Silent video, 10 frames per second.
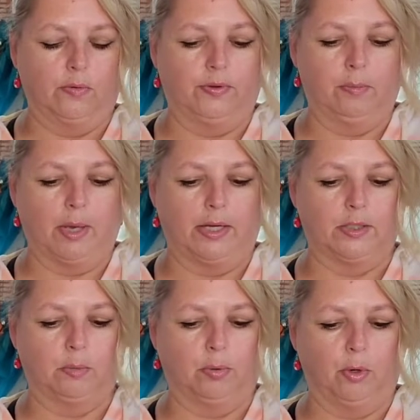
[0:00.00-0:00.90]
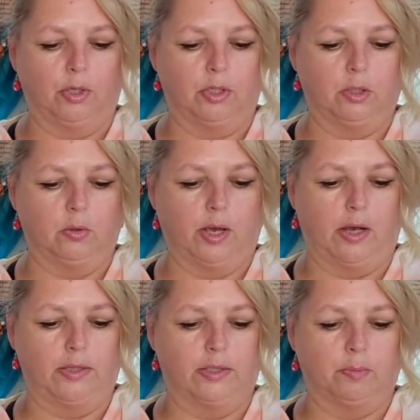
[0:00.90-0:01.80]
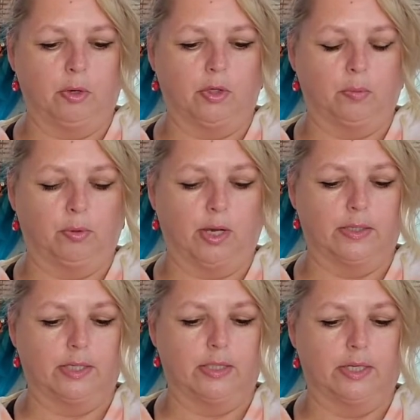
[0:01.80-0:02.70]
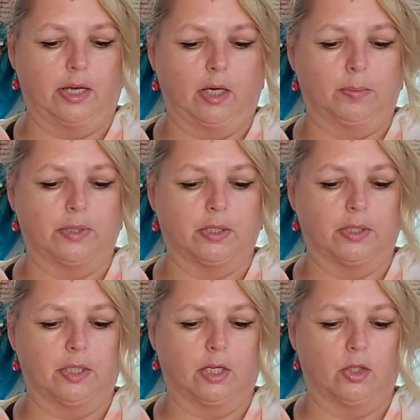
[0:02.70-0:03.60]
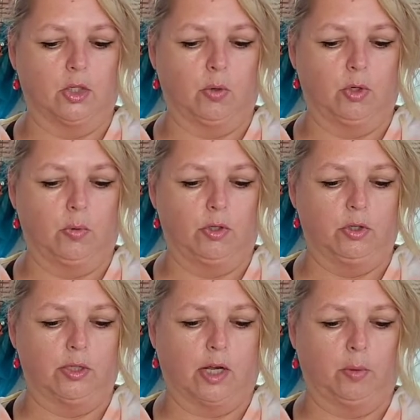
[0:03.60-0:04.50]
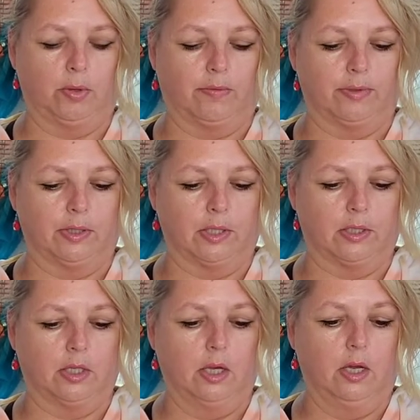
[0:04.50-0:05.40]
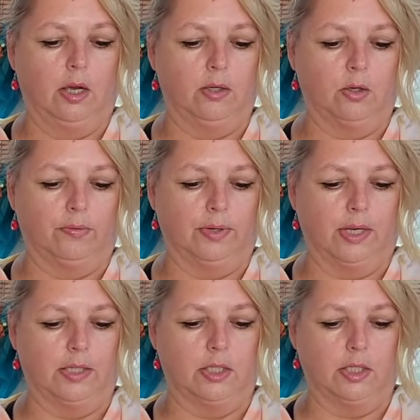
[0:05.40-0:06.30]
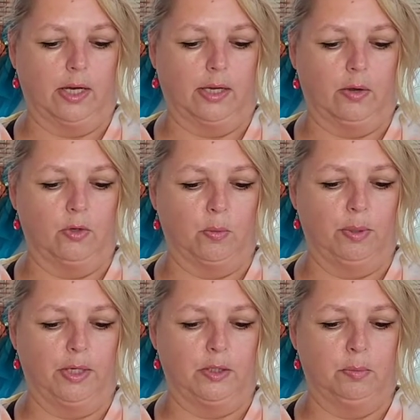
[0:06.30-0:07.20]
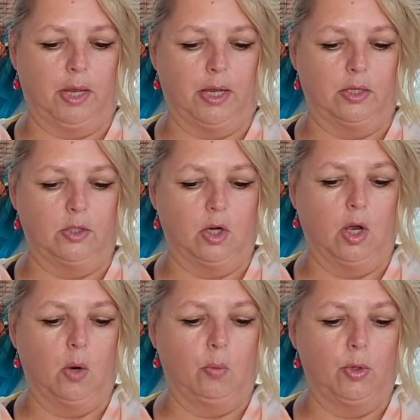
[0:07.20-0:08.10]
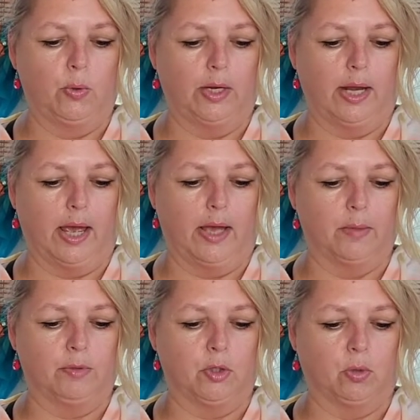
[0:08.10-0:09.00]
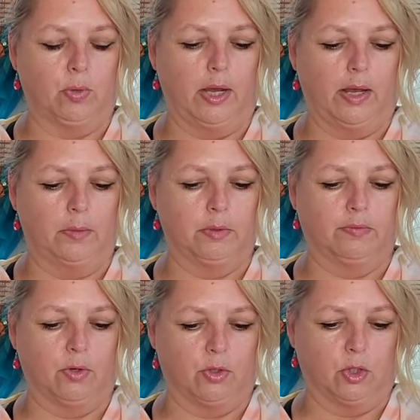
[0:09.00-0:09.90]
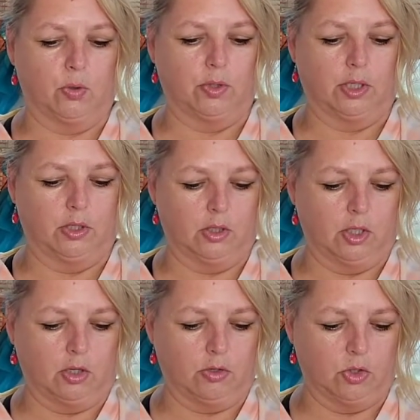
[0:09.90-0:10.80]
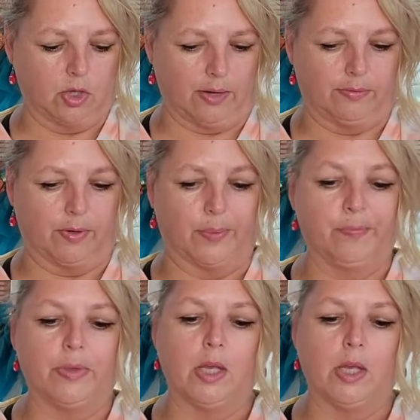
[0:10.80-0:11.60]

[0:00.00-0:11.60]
Your feedback is important to us as part of the process and it helps us to get to know you and your style preferences. Don't forget to check out your picks page where you can add up to three items of your choosing. Cheers, Jennifer.